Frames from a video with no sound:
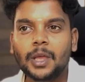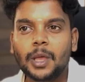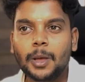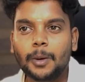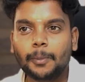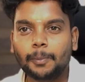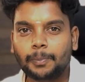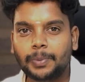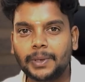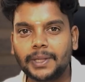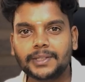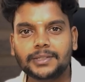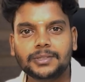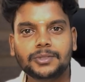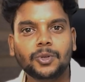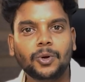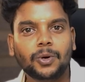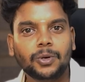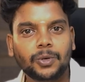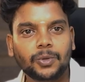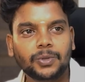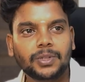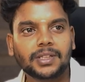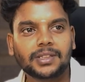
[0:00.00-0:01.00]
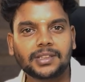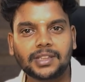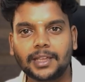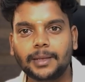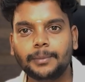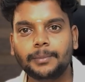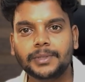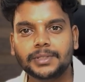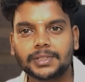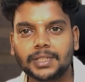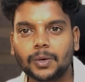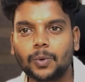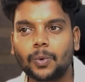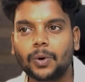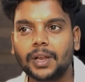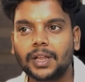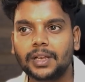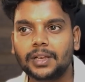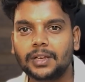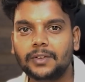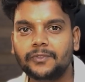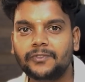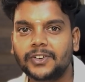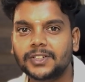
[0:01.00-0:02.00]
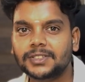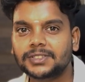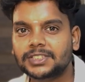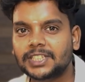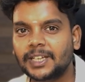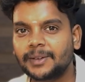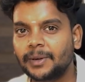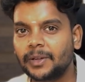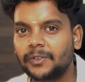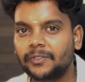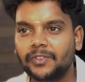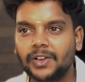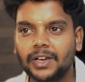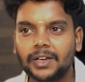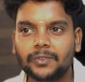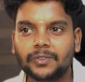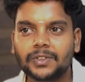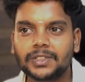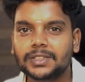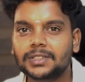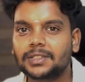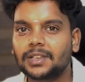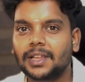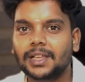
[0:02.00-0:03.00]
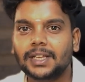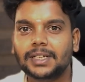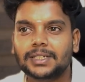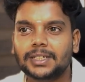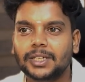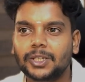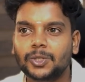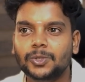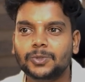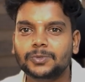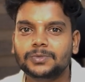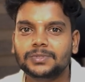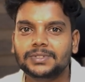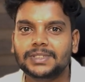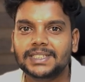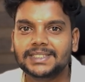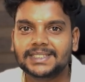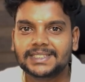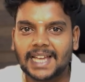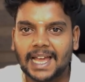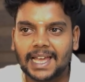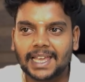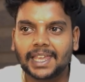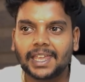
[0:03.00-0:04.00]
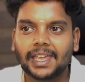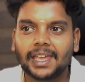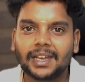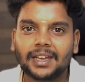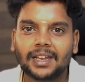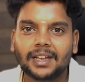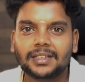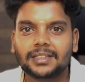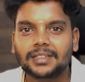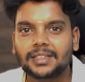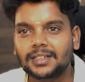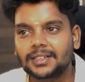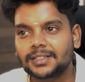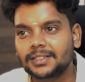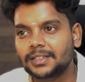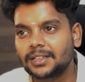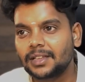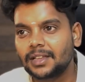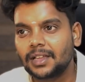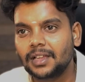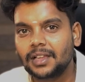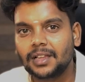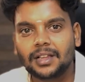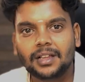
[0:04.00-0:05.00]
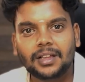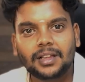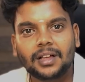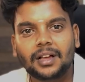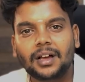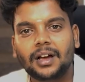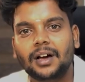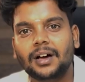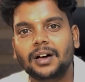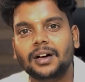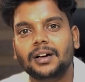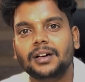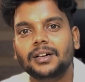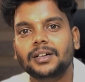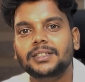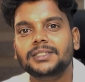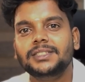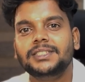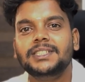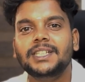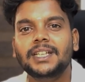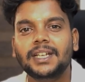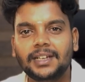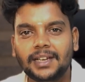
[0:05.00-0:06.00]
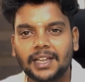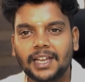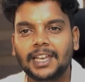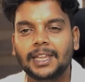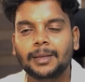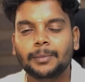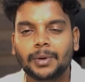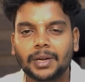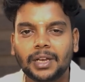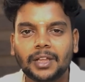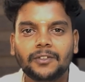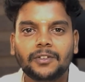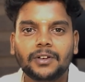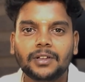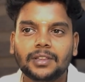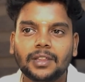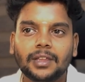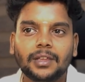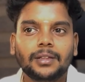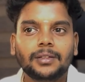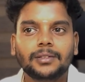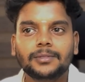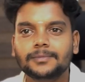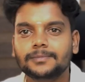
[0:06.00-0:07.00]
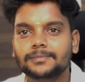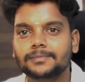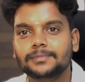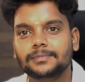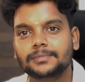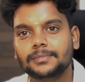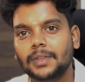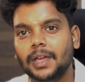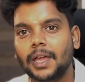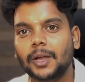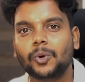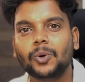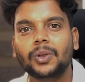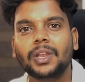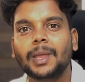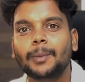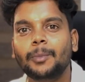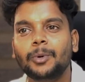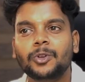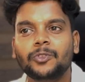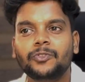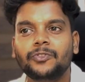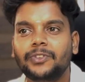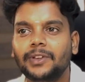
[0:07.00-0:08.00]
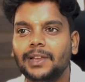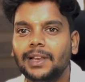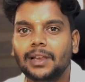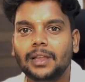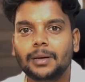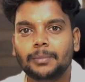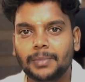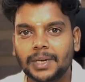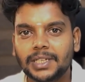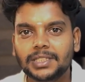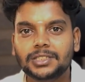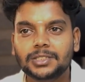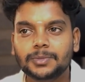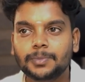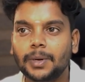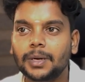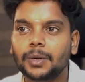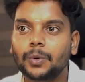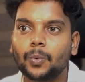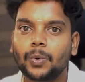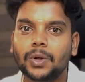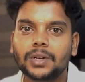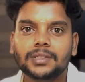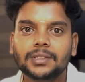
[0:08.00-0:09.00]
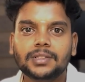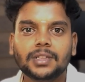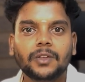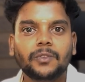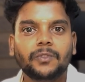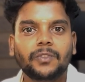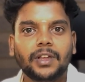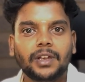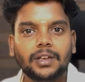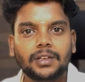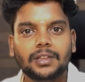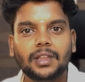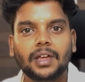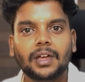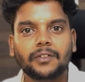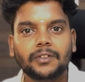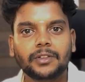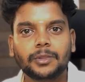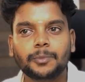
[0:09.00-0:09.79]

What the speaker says: Please don't do the same mistake what I did. First time I went with the jacket and the jean denim and everything. I couldn't able to feel much, but once I went there with